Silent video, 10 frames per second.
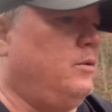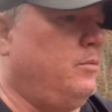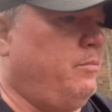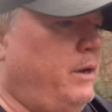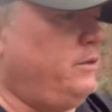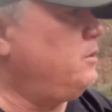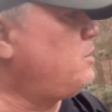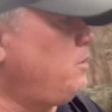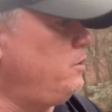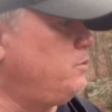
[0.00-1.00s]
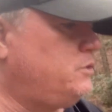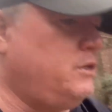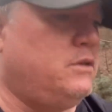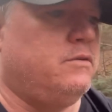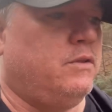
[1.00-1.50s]
made the cardinal
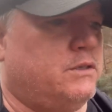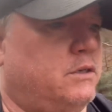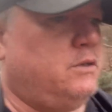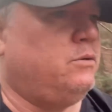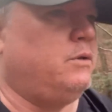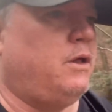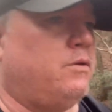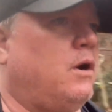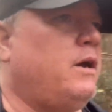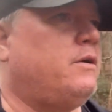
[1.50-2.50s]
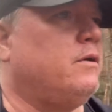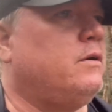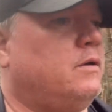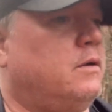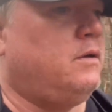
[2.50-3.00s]
sin of listening to another hiker.
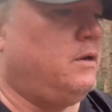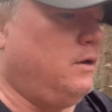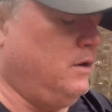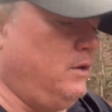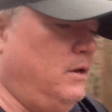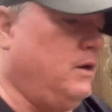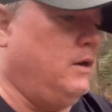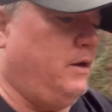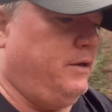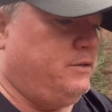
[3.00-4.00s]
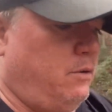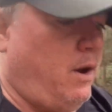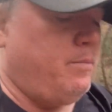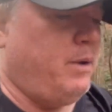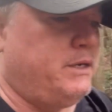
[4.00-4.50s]
And so
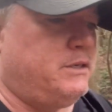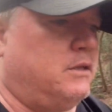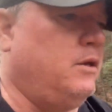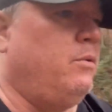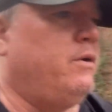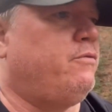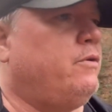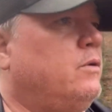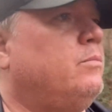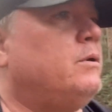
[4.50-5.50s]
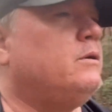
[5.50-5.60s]
I basically went from